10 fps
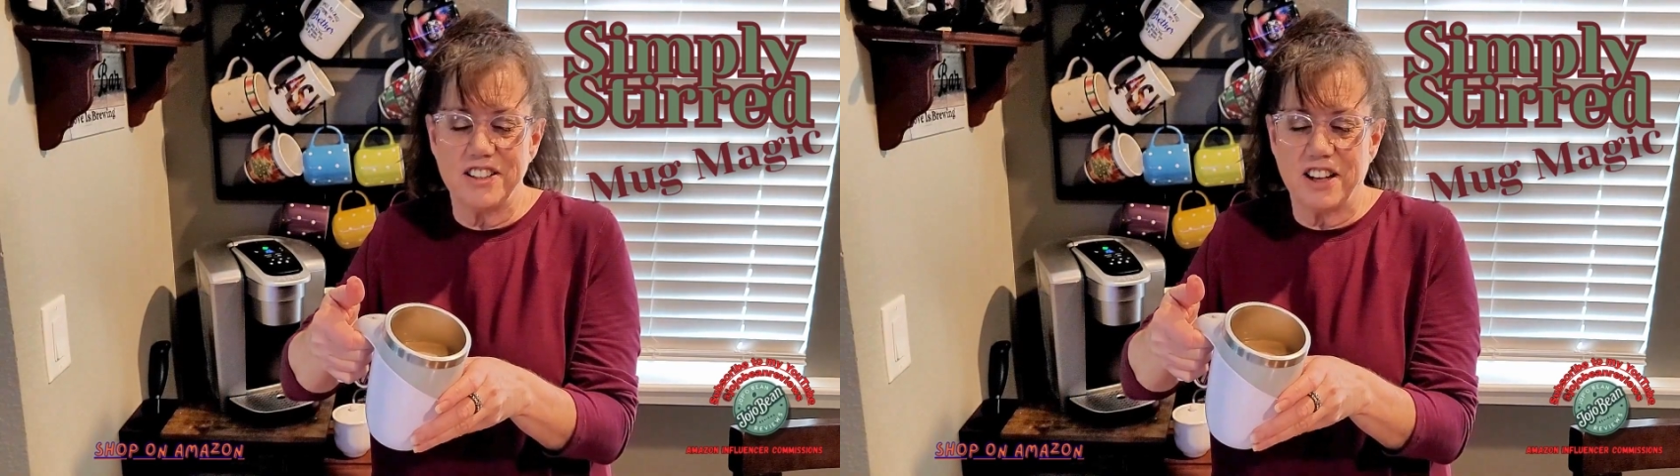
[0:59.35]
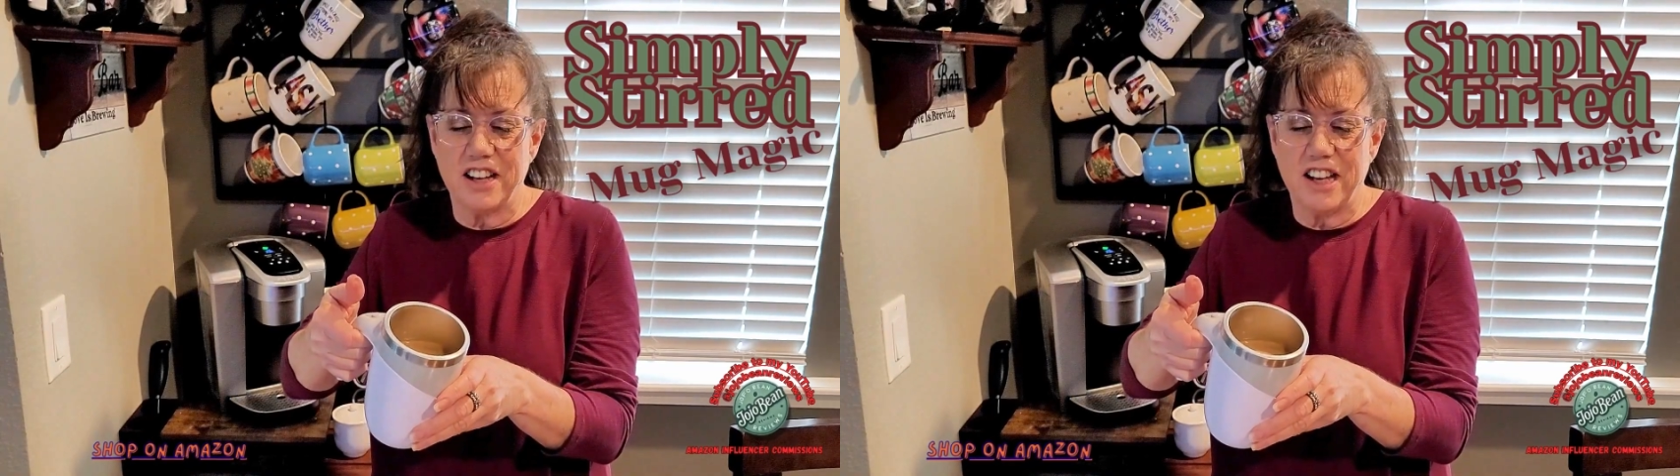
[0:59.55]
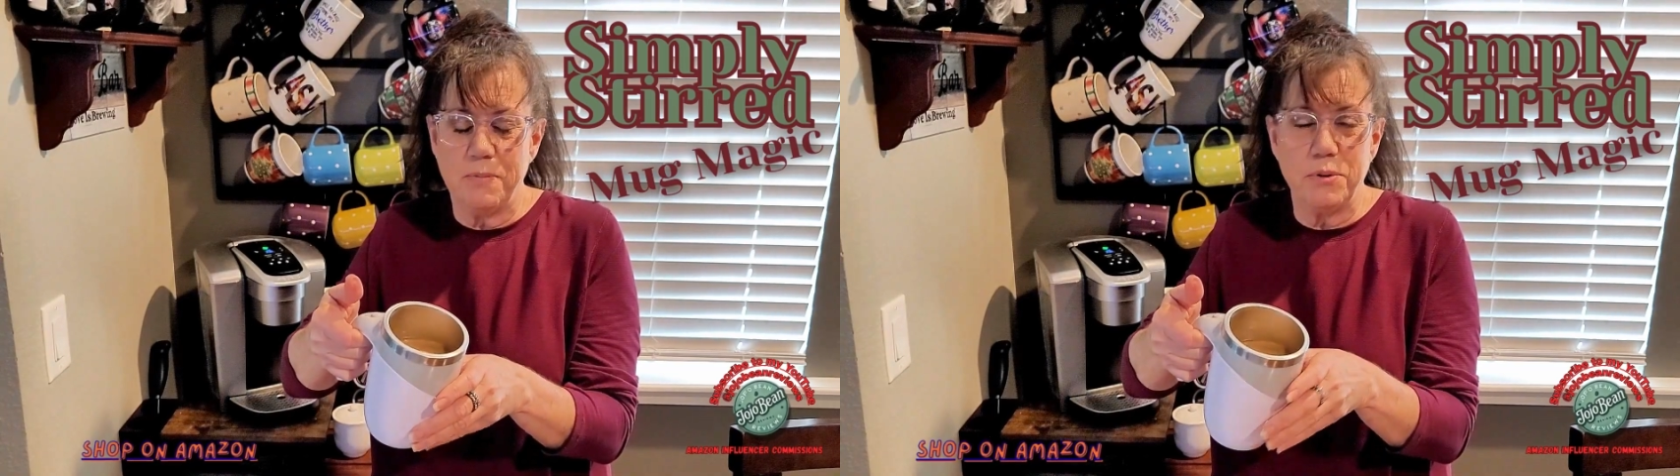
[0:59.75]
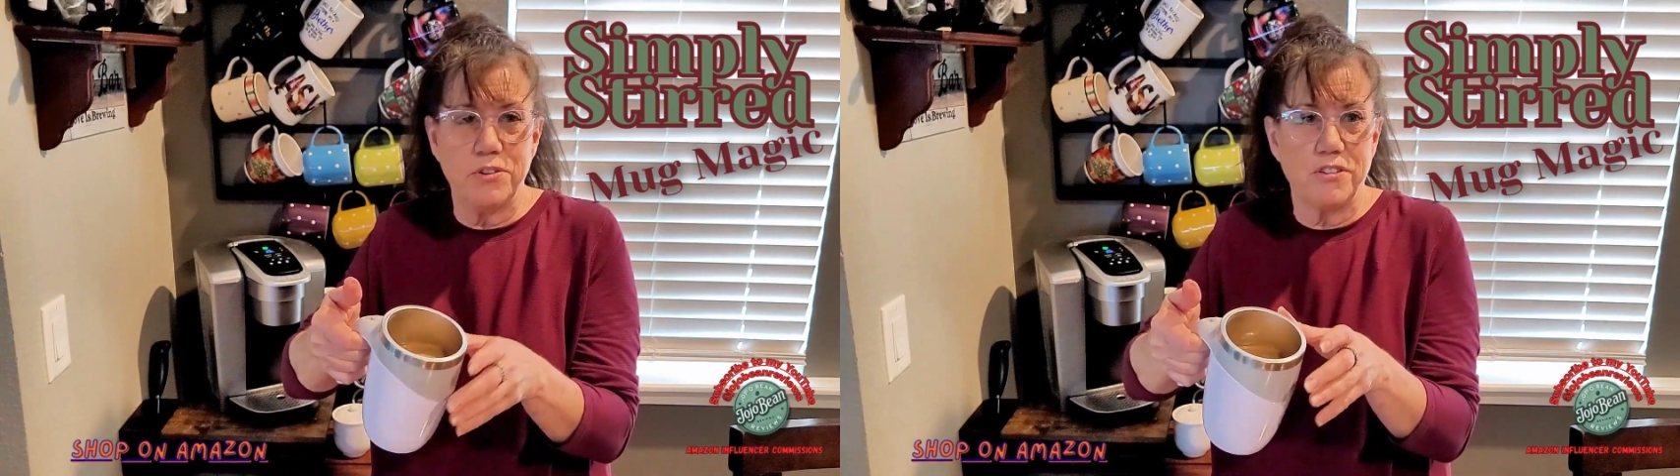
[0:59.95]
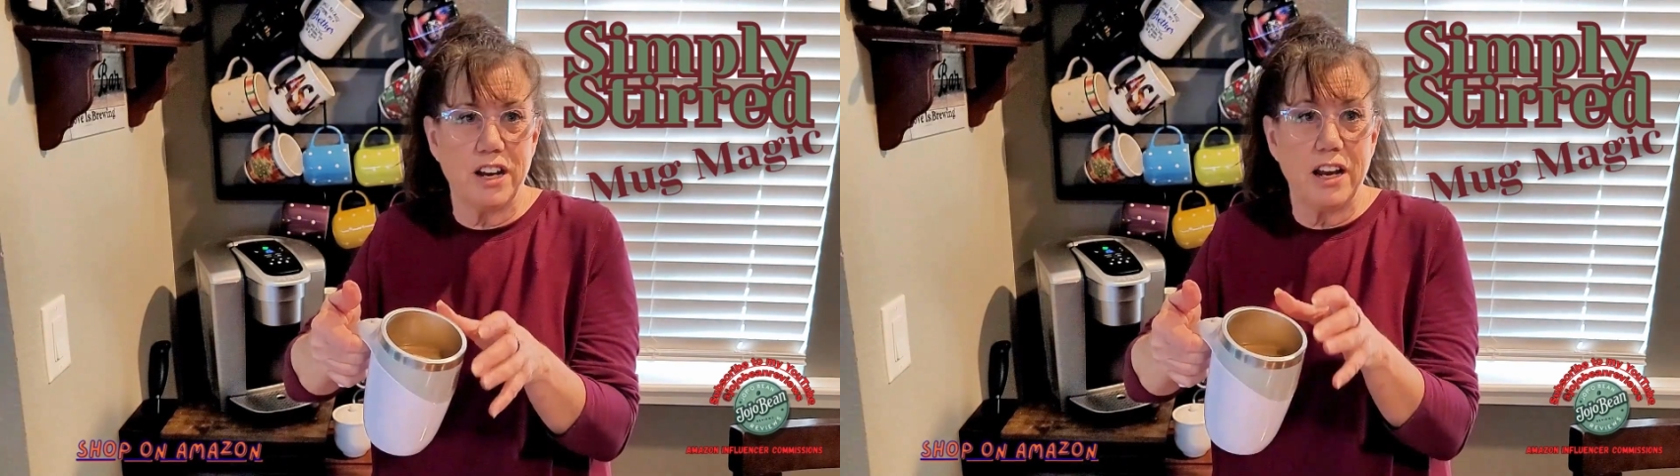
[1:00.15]
going to keep your
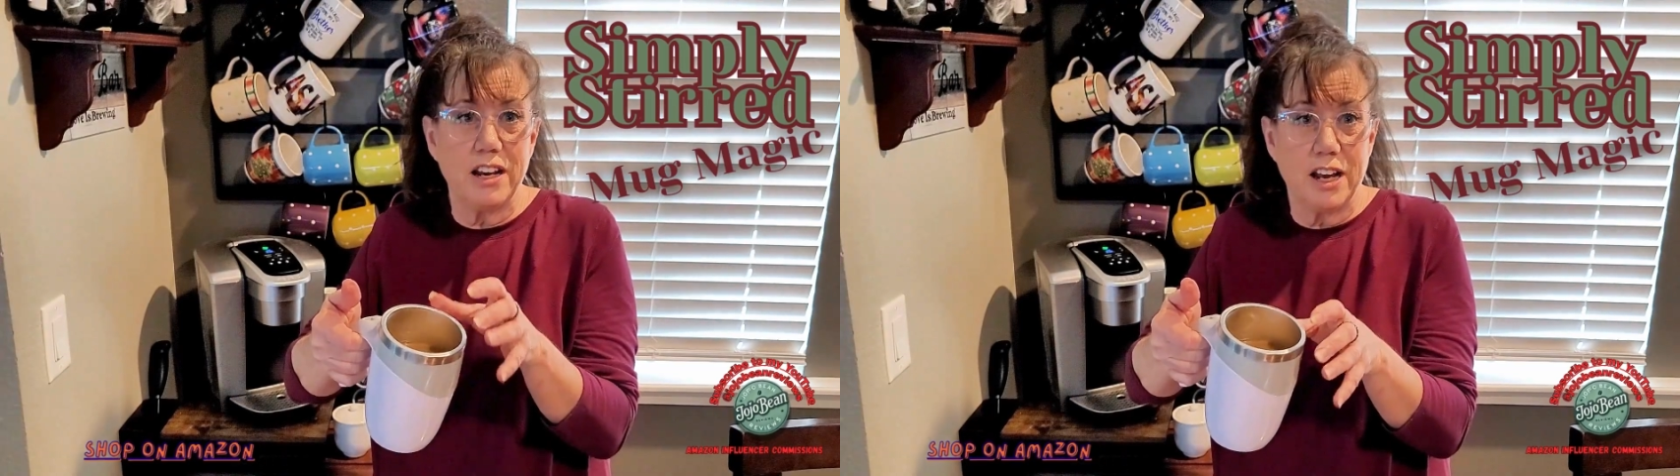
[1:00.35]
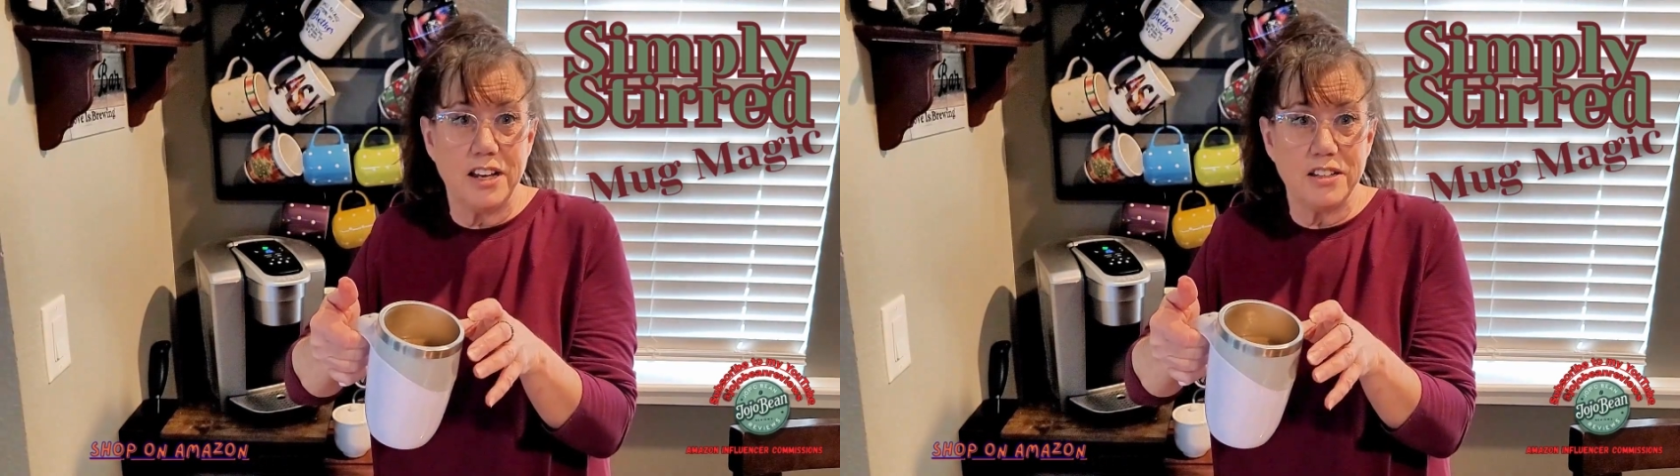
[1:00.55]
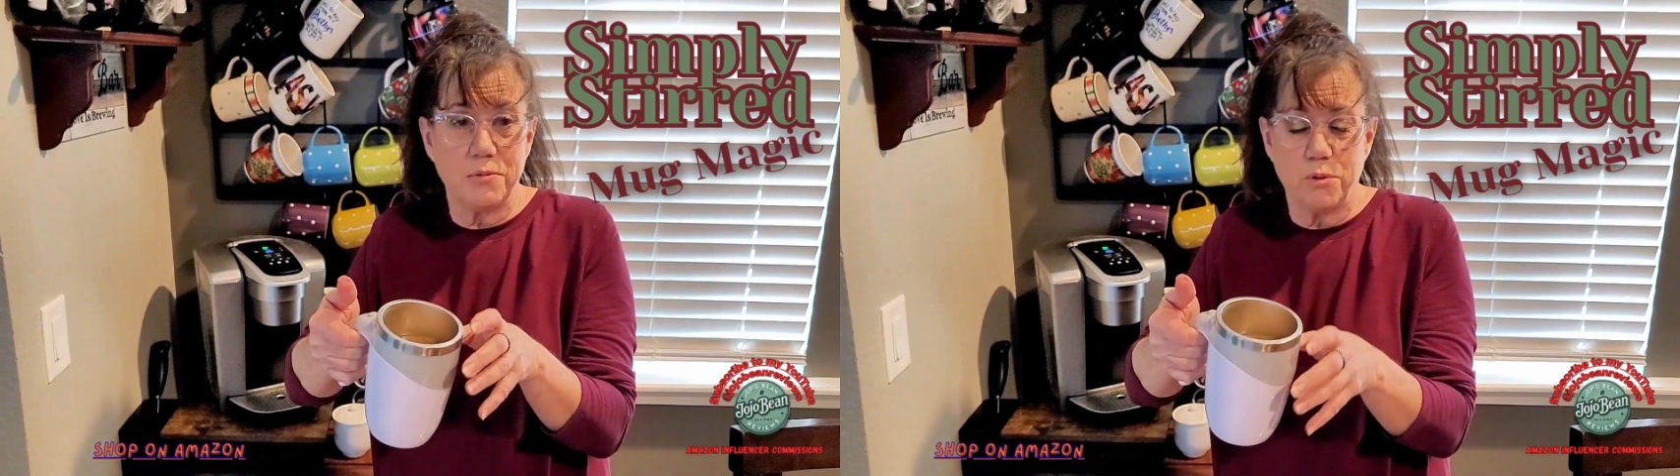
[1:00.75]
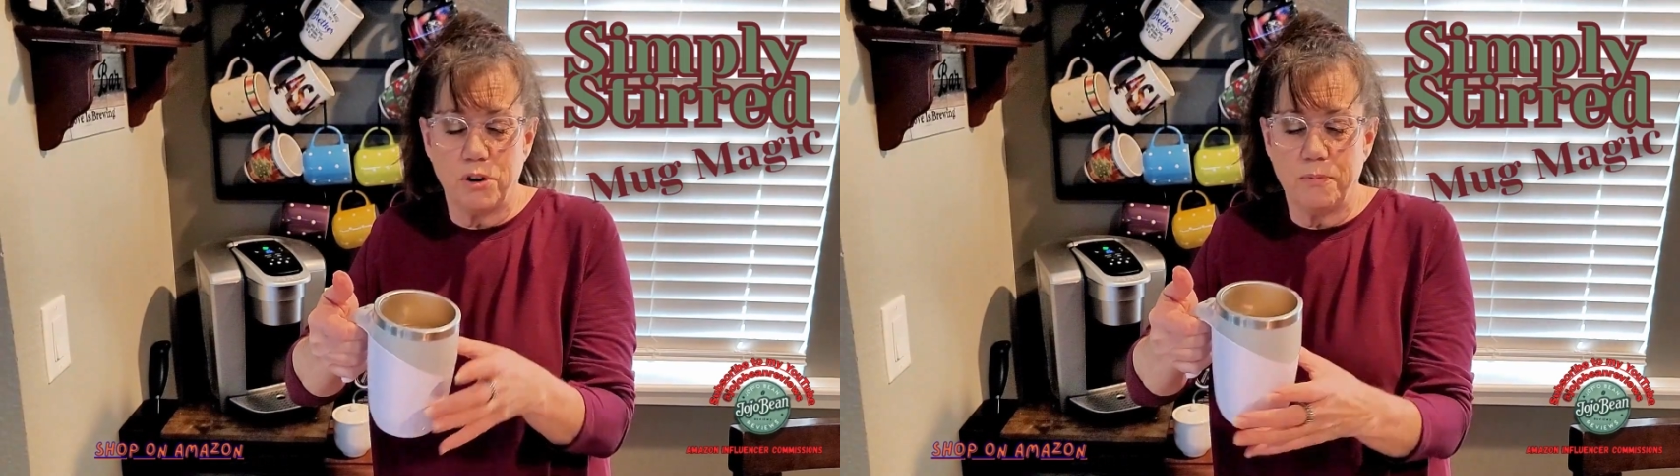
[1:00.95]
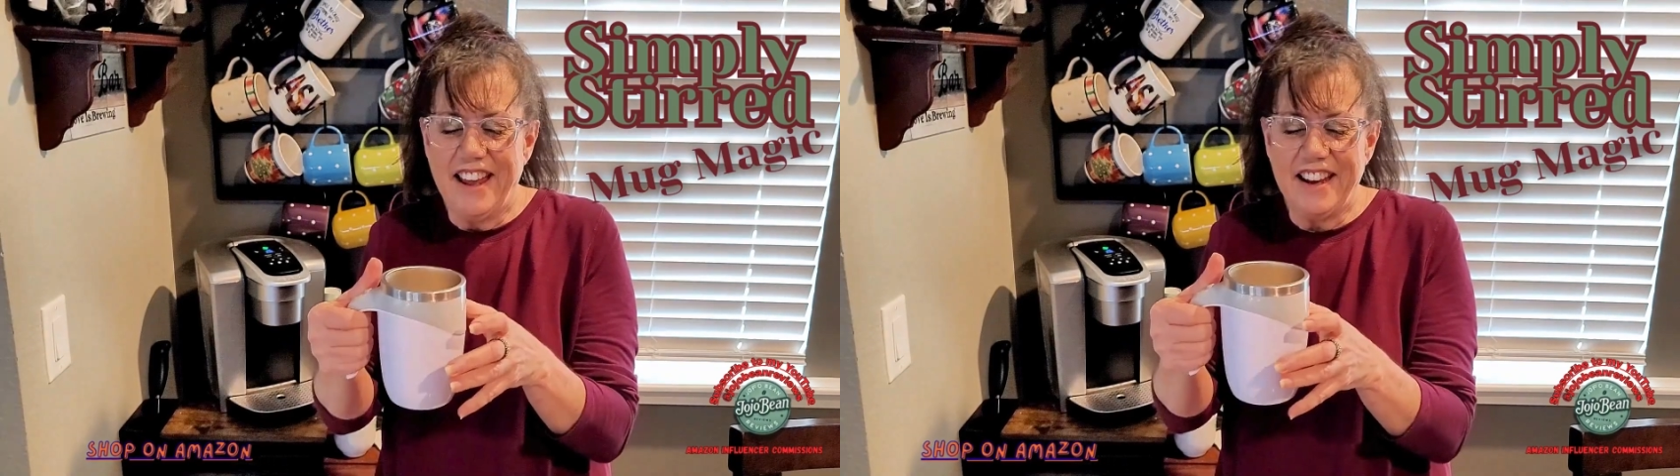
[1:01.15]
drink nice and
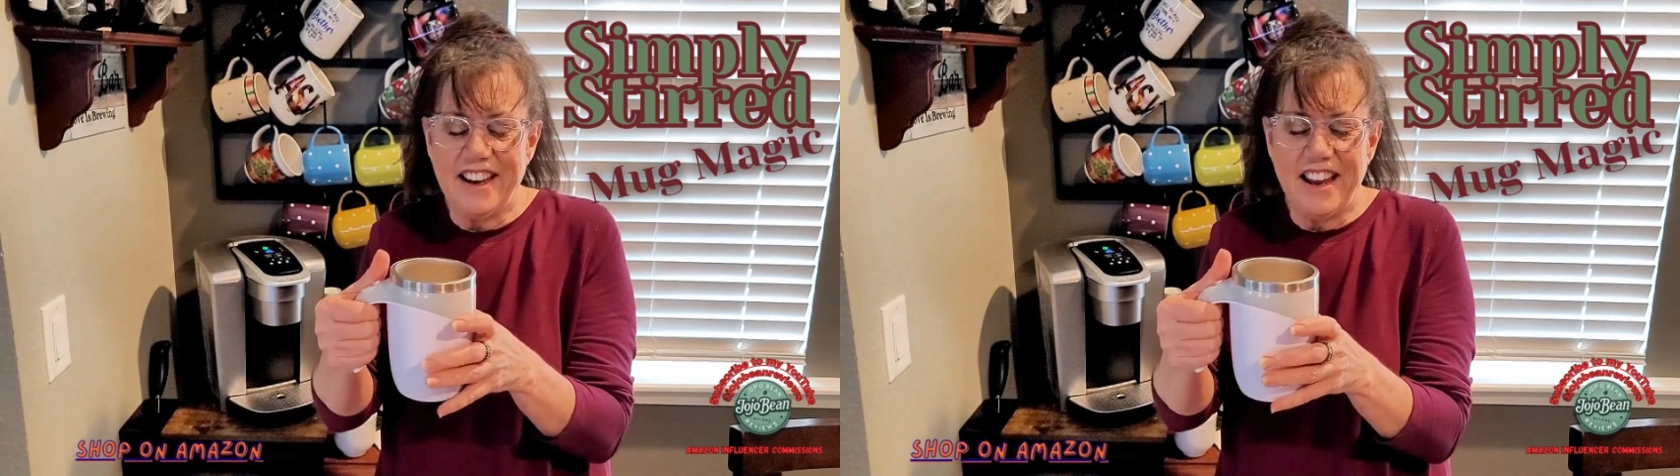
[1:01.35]
warm. And it